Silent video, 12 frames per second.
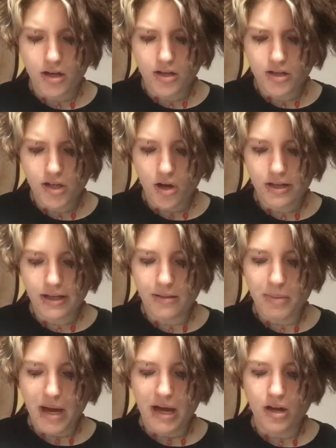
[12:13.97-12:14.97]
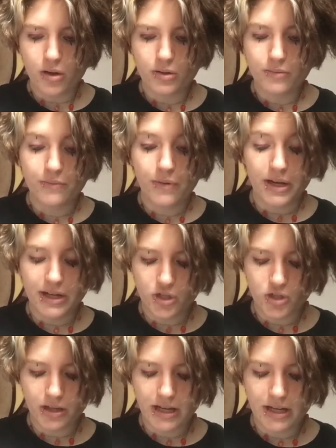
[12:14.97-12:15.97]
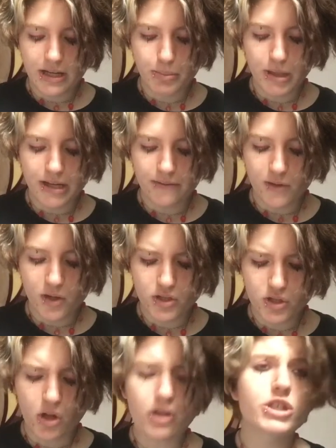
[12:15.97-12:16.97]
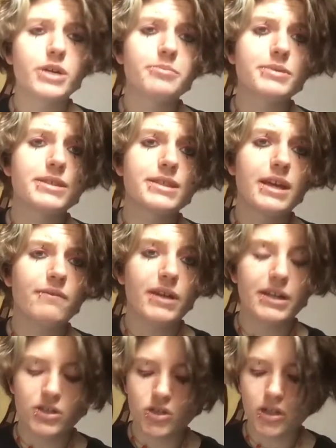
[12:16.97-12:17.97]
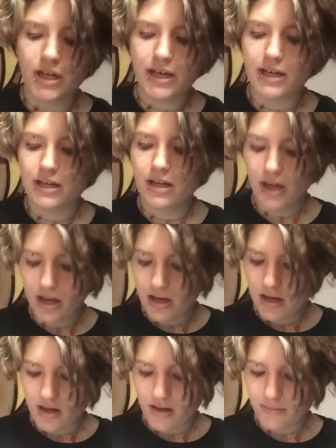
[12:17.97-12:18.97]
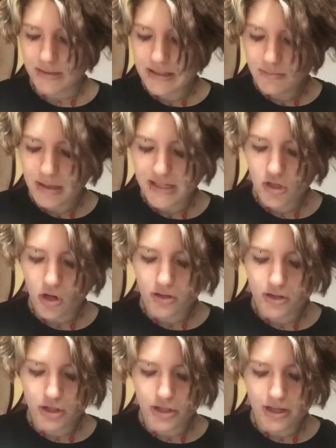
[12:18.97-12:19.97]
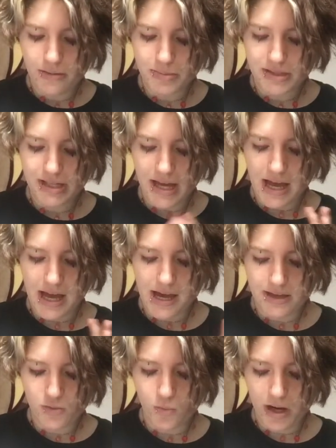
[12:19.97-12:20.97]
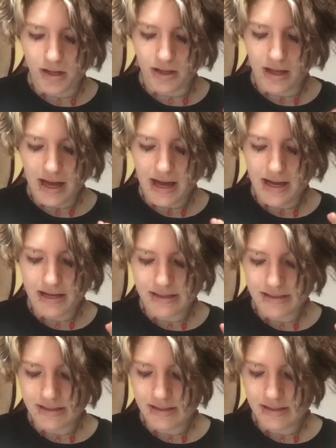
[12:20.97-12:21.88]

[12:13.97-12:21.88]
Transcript: talking about financial aid, applying for scholarships and financial aid, need-based scholarships, as well as